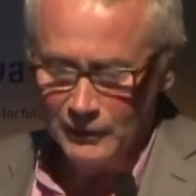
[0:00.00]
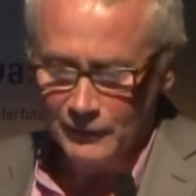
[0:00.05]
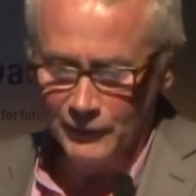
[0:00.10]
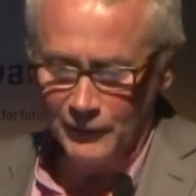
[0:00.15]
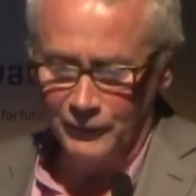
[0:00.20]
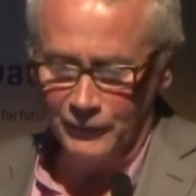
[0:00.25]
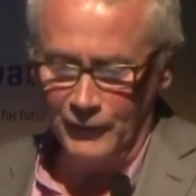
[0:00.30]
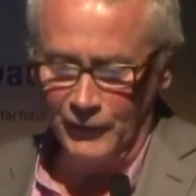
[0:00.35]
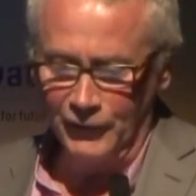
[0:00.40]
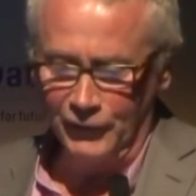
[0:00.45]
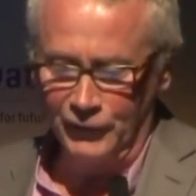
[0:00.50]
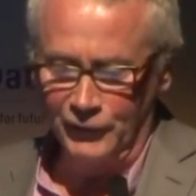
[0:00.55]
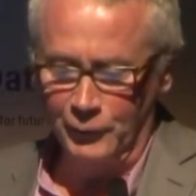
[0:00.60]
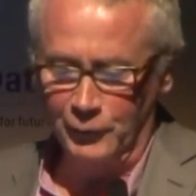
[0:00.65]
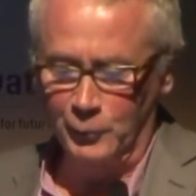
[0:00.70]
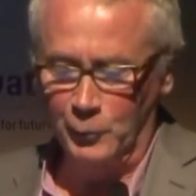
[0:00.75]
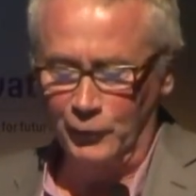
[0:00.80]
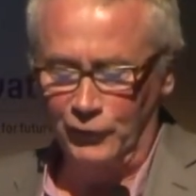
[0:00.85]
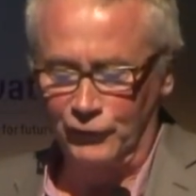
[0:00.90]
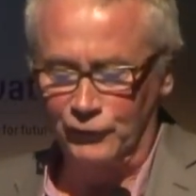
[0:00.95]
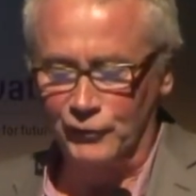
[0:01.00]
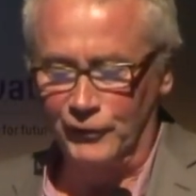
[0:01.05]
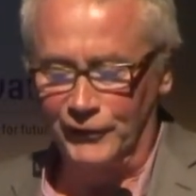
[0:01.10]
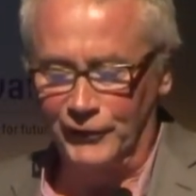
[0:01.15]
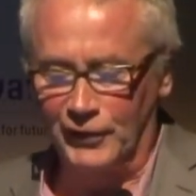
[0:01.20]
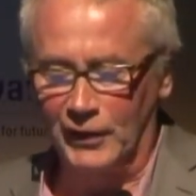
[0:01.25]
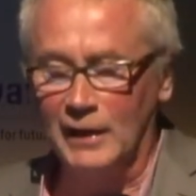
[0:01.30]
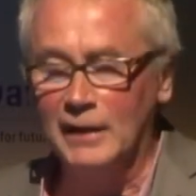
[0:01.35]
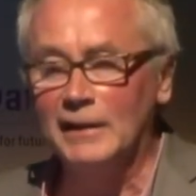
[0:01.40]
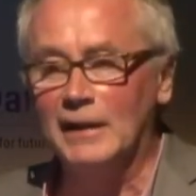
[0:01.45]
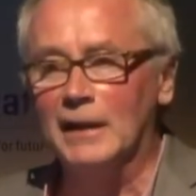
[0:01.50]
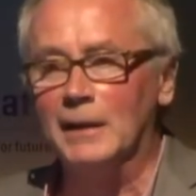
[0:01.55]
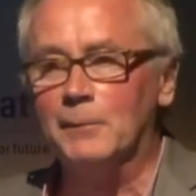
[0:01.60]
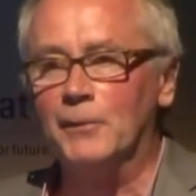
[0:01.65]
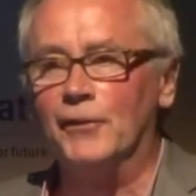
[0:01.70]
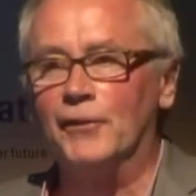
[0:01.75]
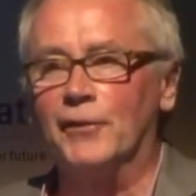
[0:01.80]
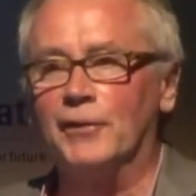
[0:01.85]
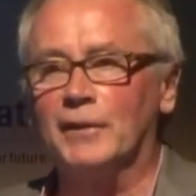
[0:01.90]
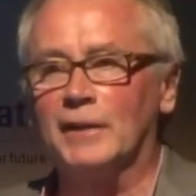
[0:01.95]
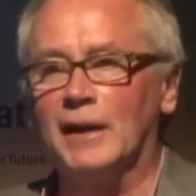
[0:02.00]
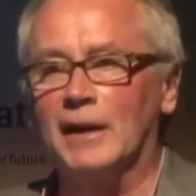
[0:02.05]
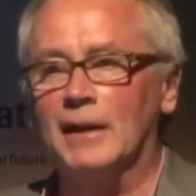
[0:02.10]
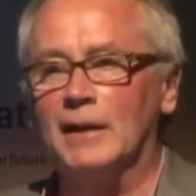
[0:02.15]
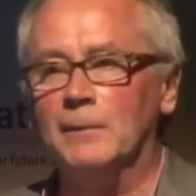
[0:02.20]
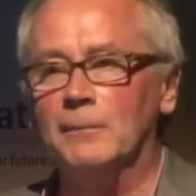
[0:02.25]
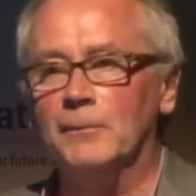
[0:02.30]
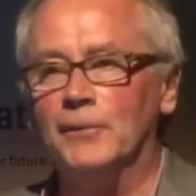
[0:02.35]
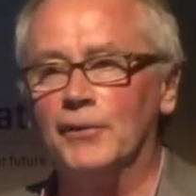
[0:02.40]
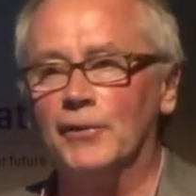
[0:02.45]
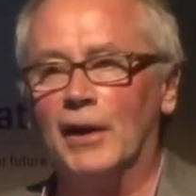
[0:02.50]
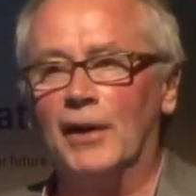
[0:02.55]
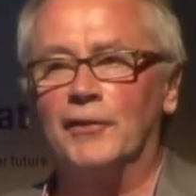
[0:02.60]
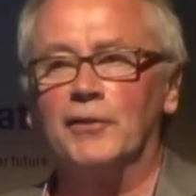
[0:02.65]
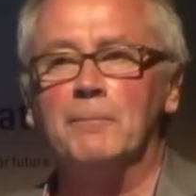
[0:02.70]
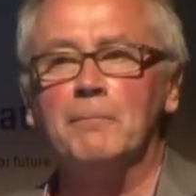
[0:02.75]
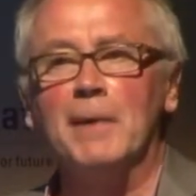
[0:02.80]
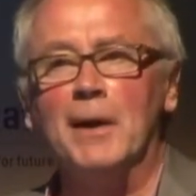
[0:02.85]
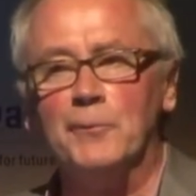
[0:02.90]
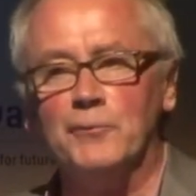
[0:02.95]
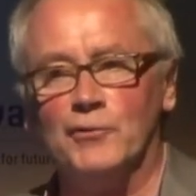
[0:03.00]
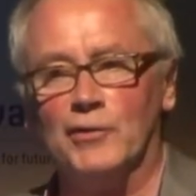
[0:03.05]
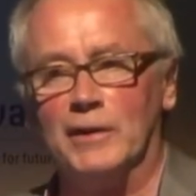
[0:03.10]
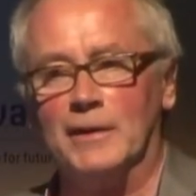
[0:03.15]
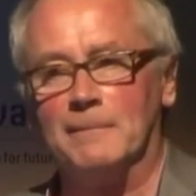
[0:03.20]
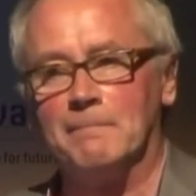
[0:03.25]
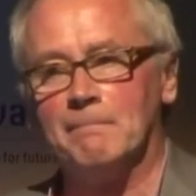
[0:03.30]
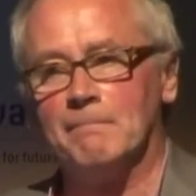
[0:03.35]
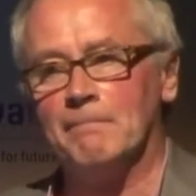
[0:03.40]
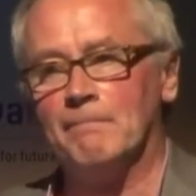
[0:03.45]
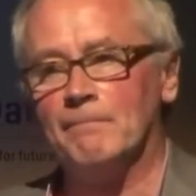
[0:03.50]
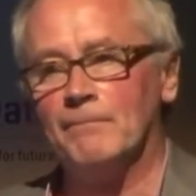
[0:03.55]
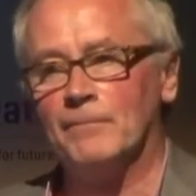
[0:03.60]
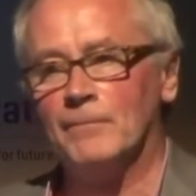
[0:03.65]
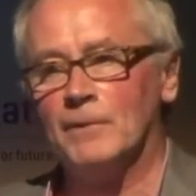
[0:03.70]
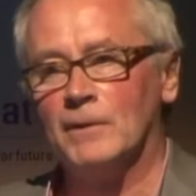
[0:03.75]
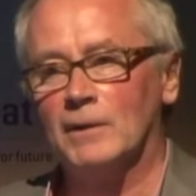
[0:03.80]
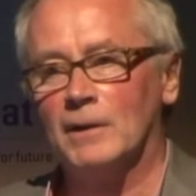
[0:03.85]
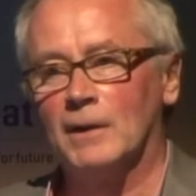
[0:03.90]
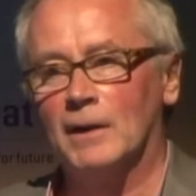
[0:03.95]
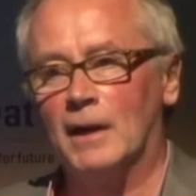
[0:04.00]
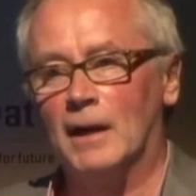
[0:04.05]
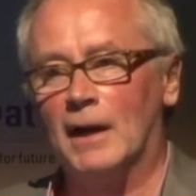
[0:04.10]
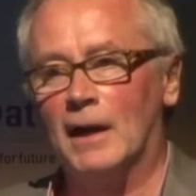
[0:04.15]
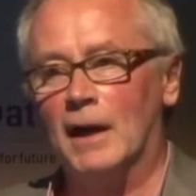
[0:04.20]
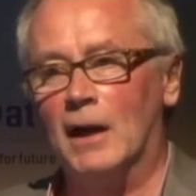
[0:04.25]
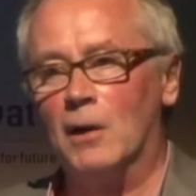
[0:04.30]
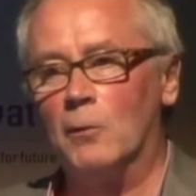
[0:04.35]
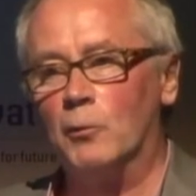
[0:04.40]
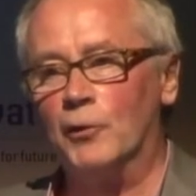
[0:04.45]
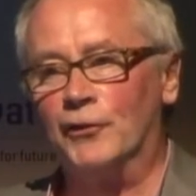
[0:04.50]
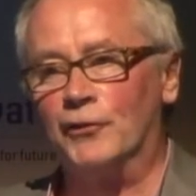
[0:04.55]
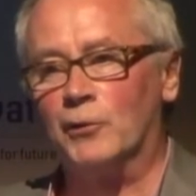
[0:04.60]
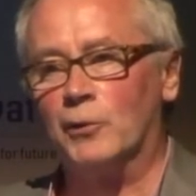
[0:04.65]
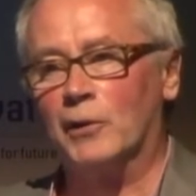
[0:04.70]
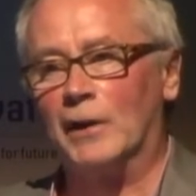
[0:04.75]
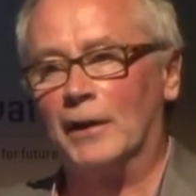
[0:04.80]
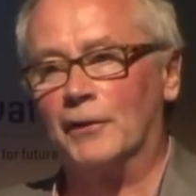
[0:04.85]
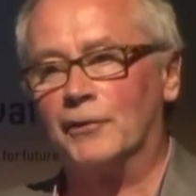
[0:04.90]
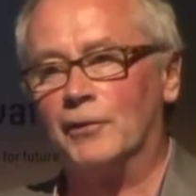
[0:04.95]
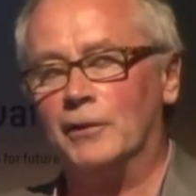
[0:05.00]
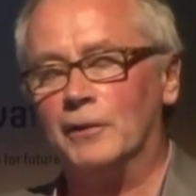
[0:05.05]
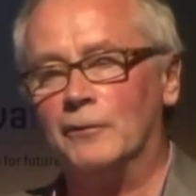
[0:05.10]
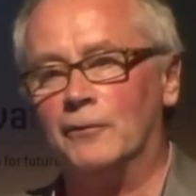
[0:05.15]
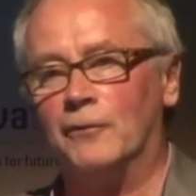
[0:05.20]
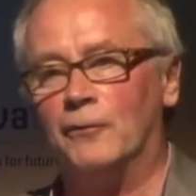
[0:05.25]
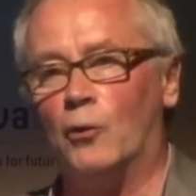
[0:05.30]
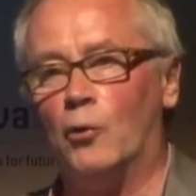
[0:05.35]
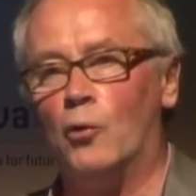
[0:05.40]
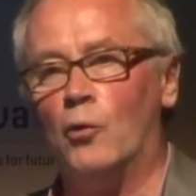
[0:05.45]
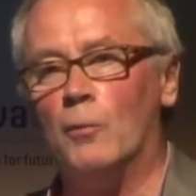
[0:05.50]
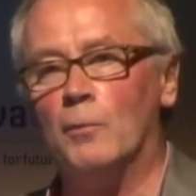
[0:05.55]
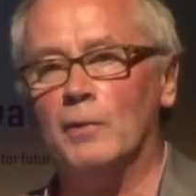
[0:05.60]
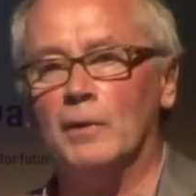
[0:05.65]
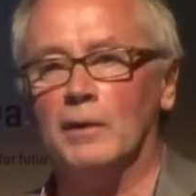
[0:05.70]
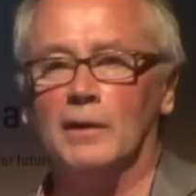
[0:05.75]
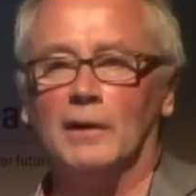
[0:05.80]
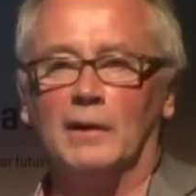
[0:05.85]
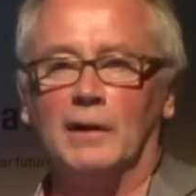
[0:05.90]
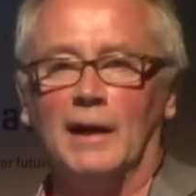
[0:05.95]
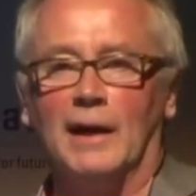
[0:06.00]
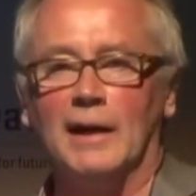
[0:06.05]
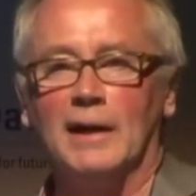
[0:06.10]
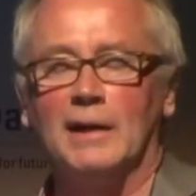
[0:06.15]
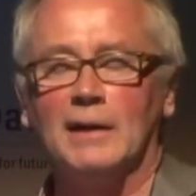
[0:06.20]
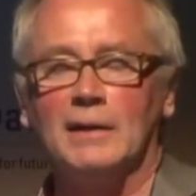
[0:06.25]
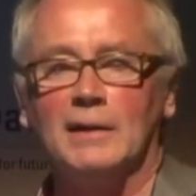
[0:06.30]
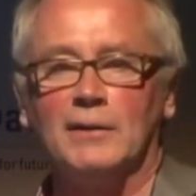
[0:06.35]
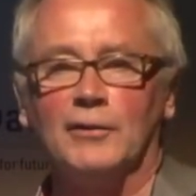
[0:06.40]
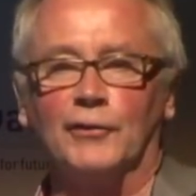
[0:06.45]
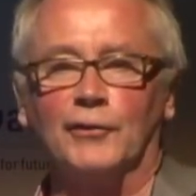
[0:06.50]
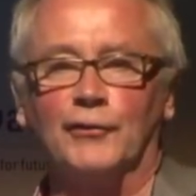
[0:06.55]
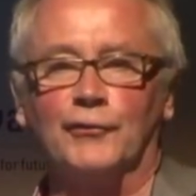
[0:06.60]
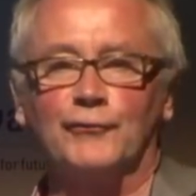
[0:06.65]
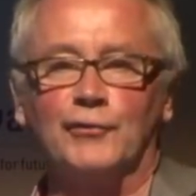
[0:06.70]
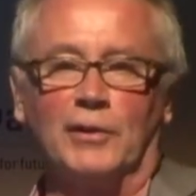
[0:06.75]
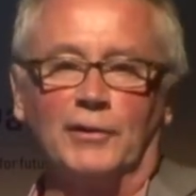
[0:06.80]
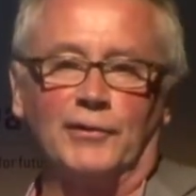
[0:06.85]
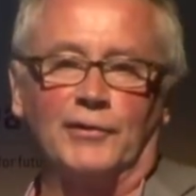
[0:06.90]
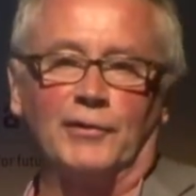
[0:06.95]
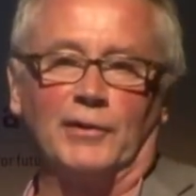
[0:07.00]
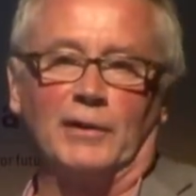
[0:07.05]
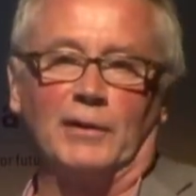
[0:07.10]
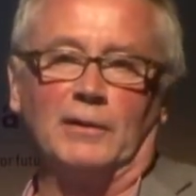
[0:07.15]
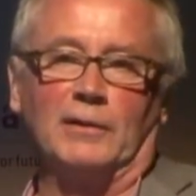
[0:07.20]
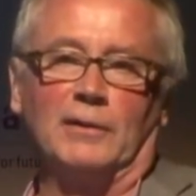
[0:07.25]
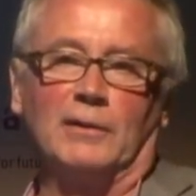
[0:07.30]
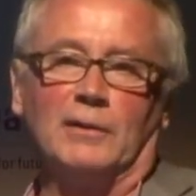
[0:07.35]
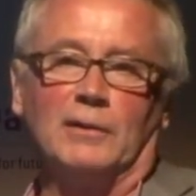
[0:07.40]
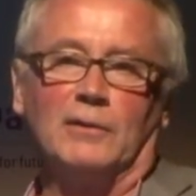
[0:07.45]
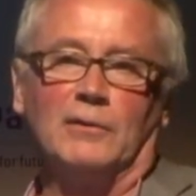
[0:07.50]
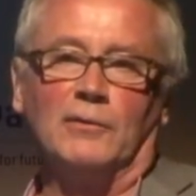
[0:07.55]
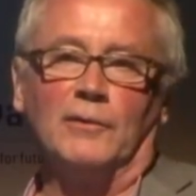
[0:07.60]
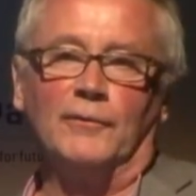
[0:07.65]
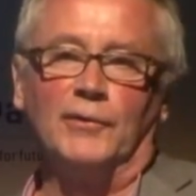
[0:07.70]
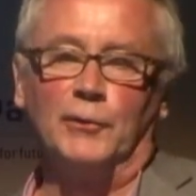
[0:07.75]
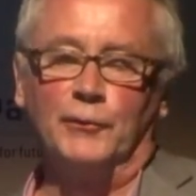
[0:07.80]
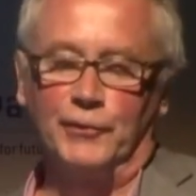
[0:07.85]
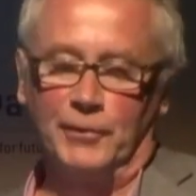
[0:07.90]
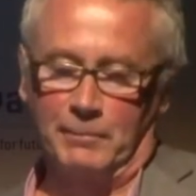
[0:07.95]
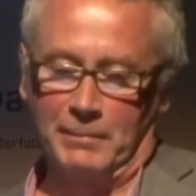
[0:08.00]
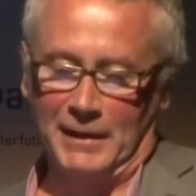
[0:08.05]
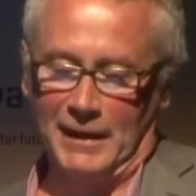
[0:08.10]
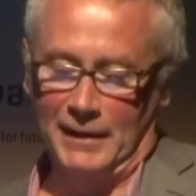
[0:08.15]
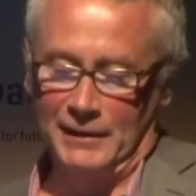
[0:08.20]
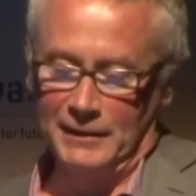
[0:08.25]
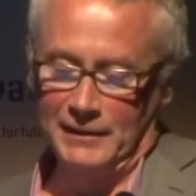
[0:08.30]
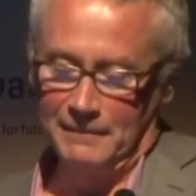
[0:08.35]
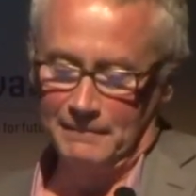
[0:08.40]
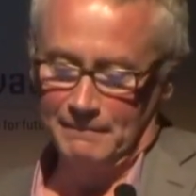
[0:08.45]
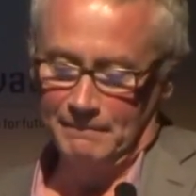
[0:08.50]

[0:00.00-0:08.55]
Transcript: The first was to retain elements of the Games as a memory, which could actually form a structure for future planning.